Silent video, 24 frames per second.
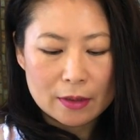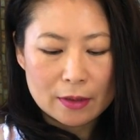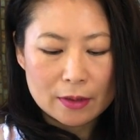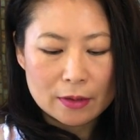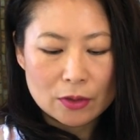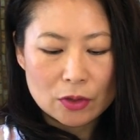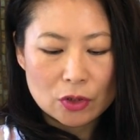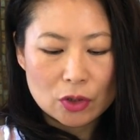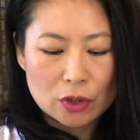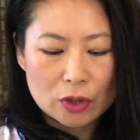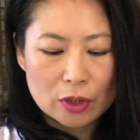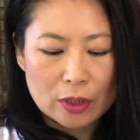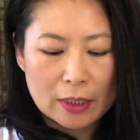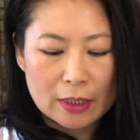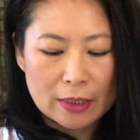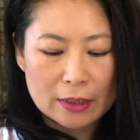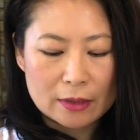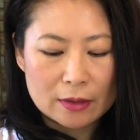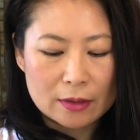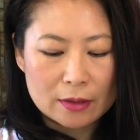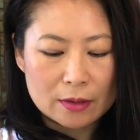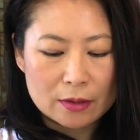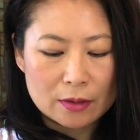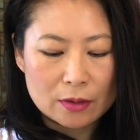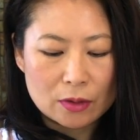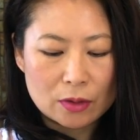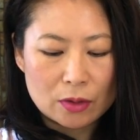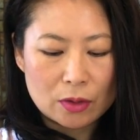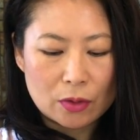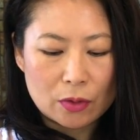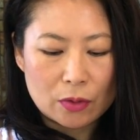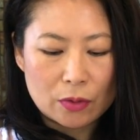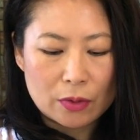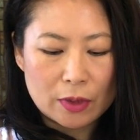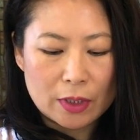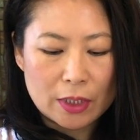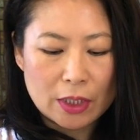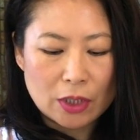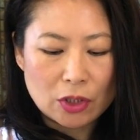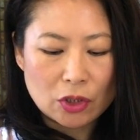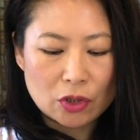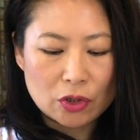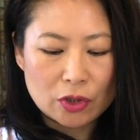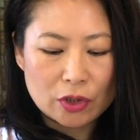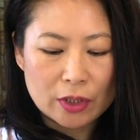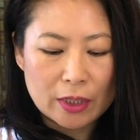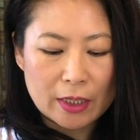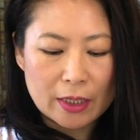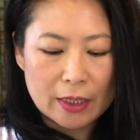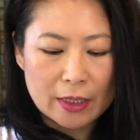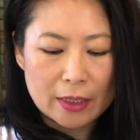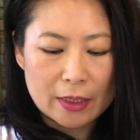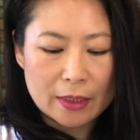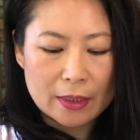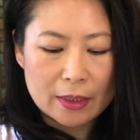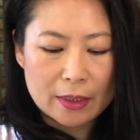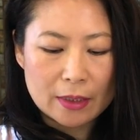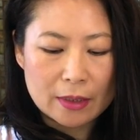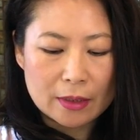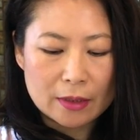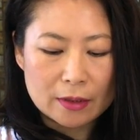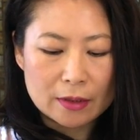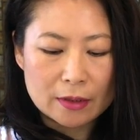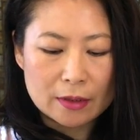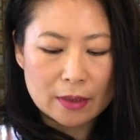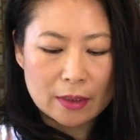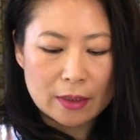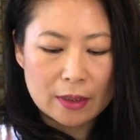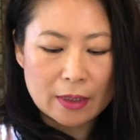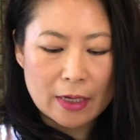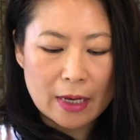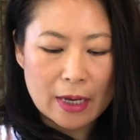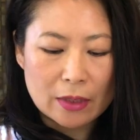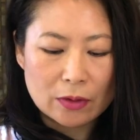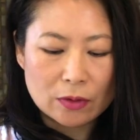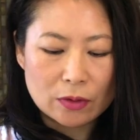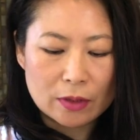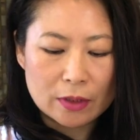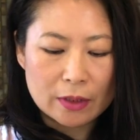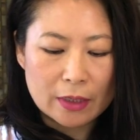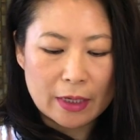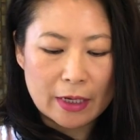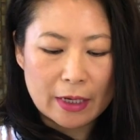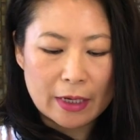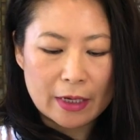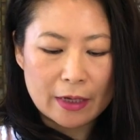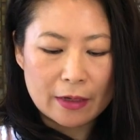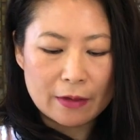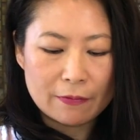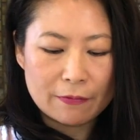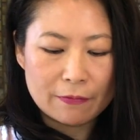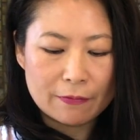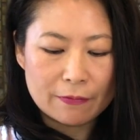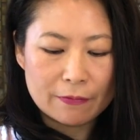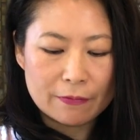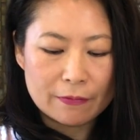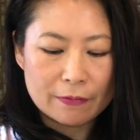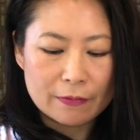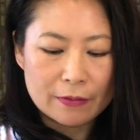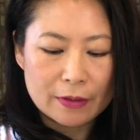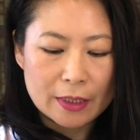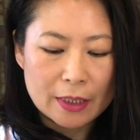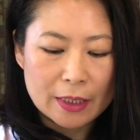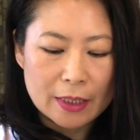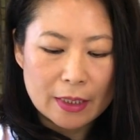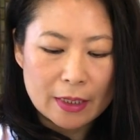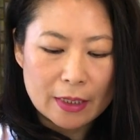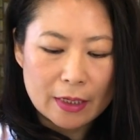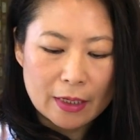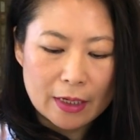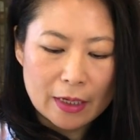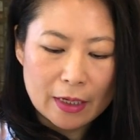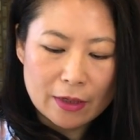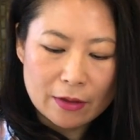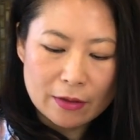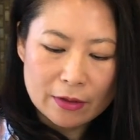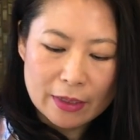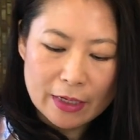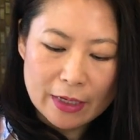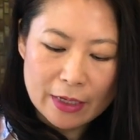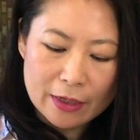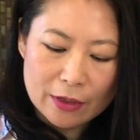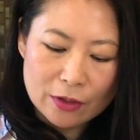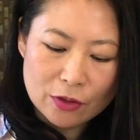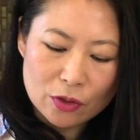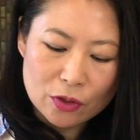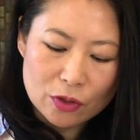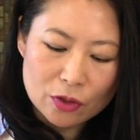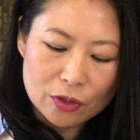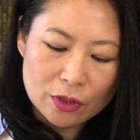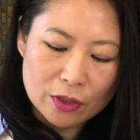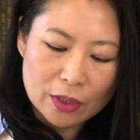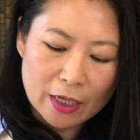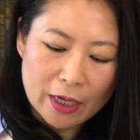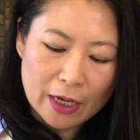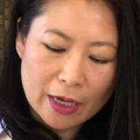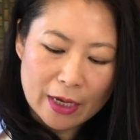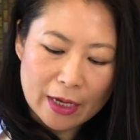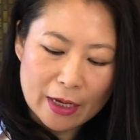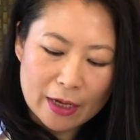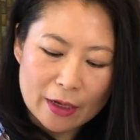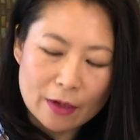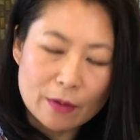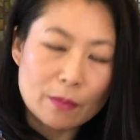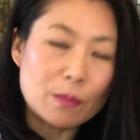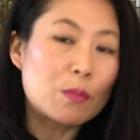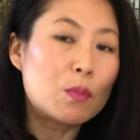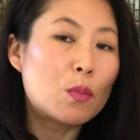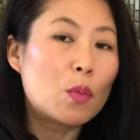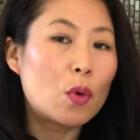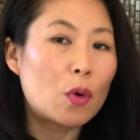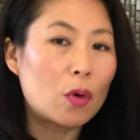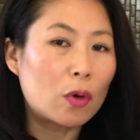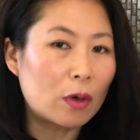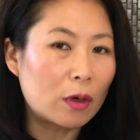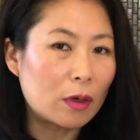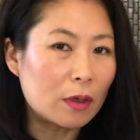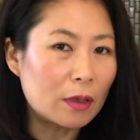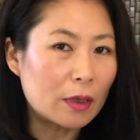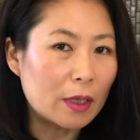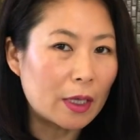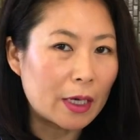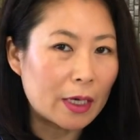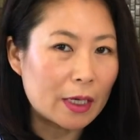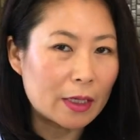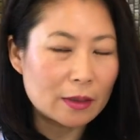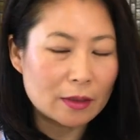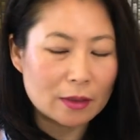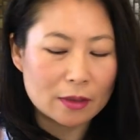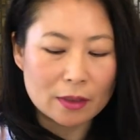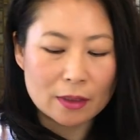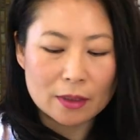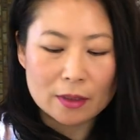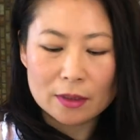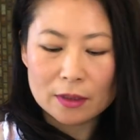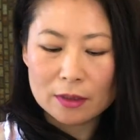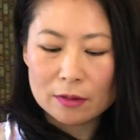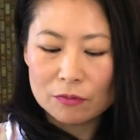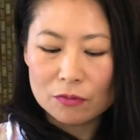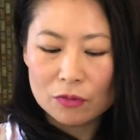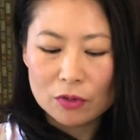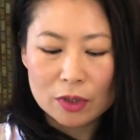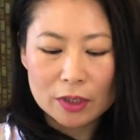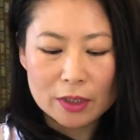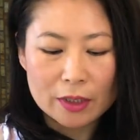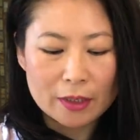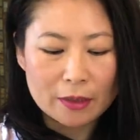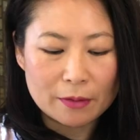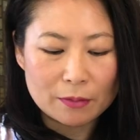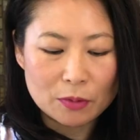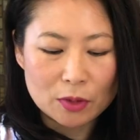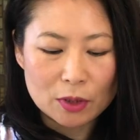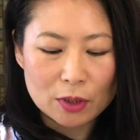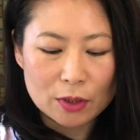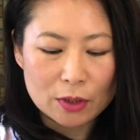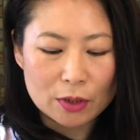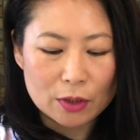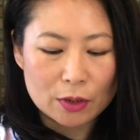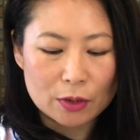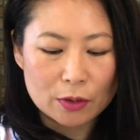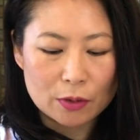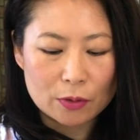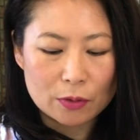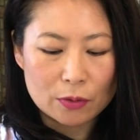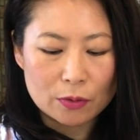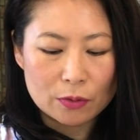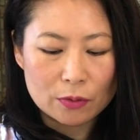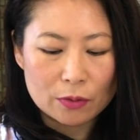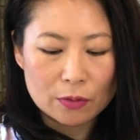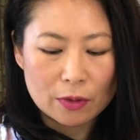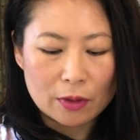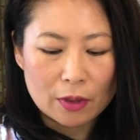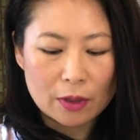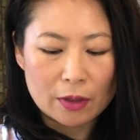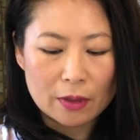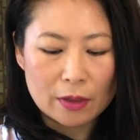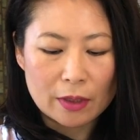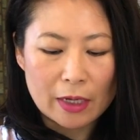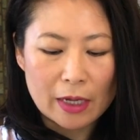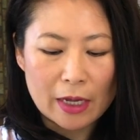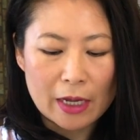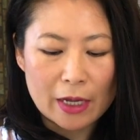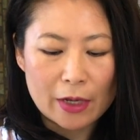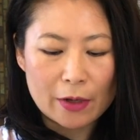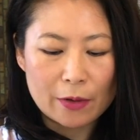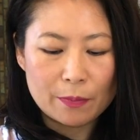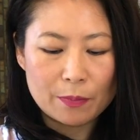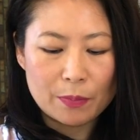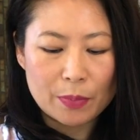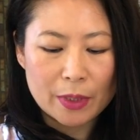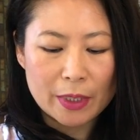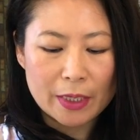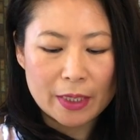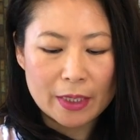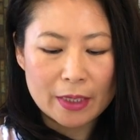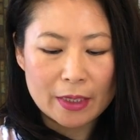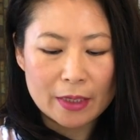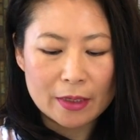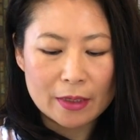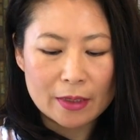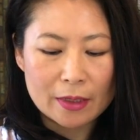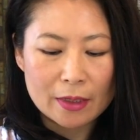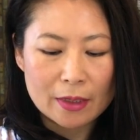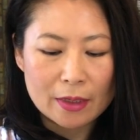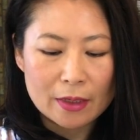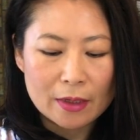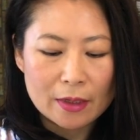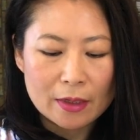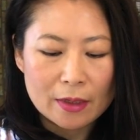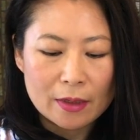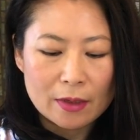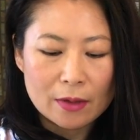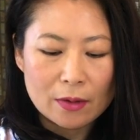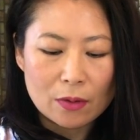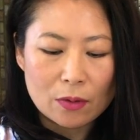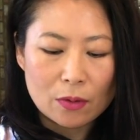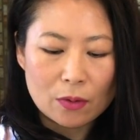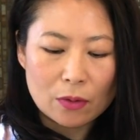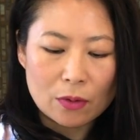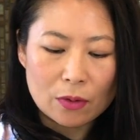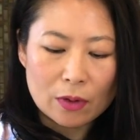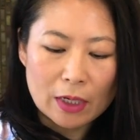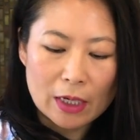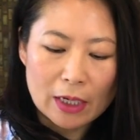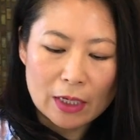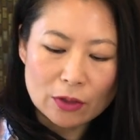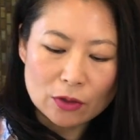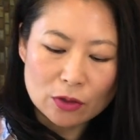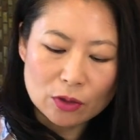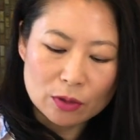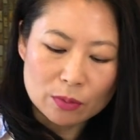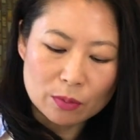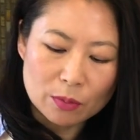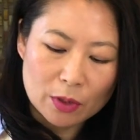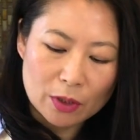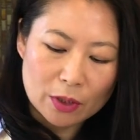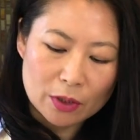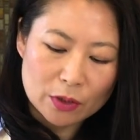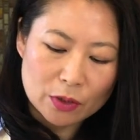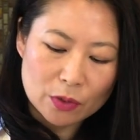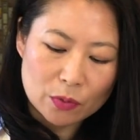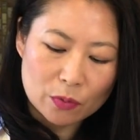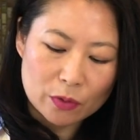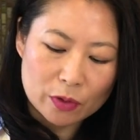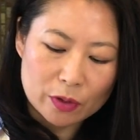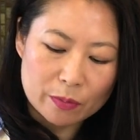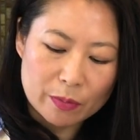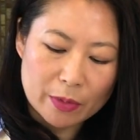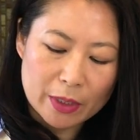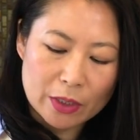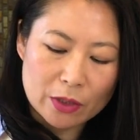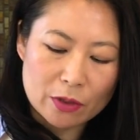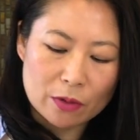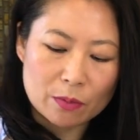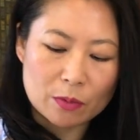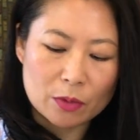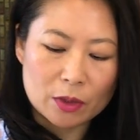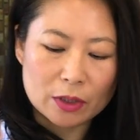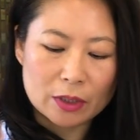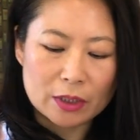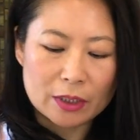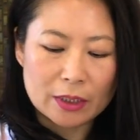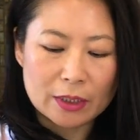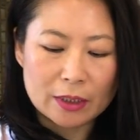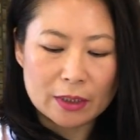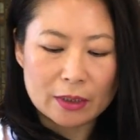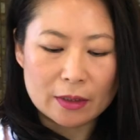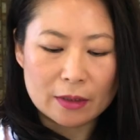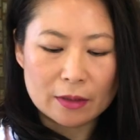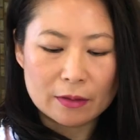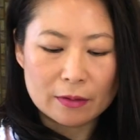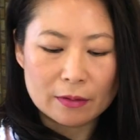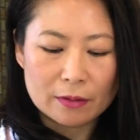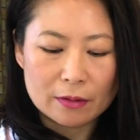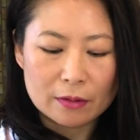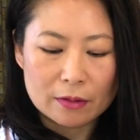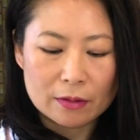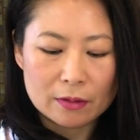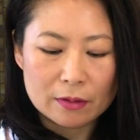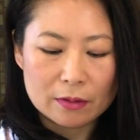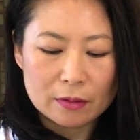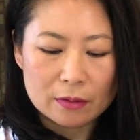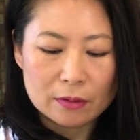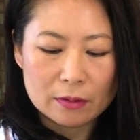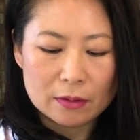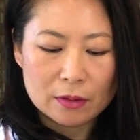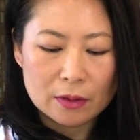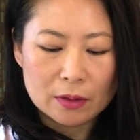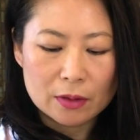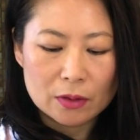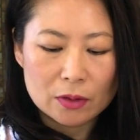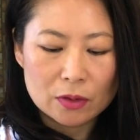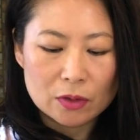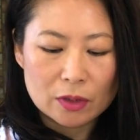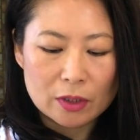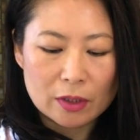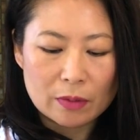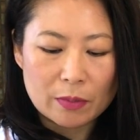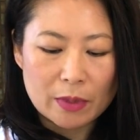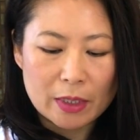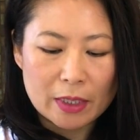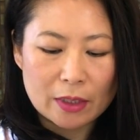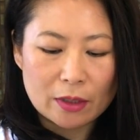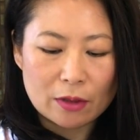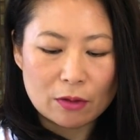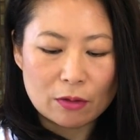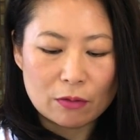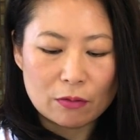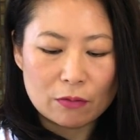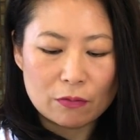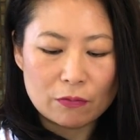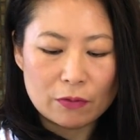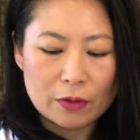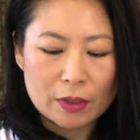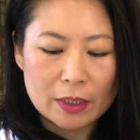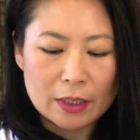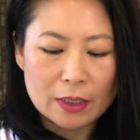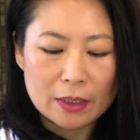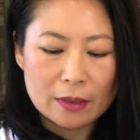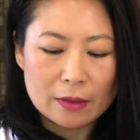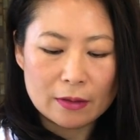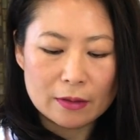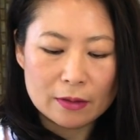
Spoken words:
shots. So each shot is 1.5 ounces. And again, you could add more or less. It's really up to you on how big or how small you wanna make your martini. So I'm adding 3.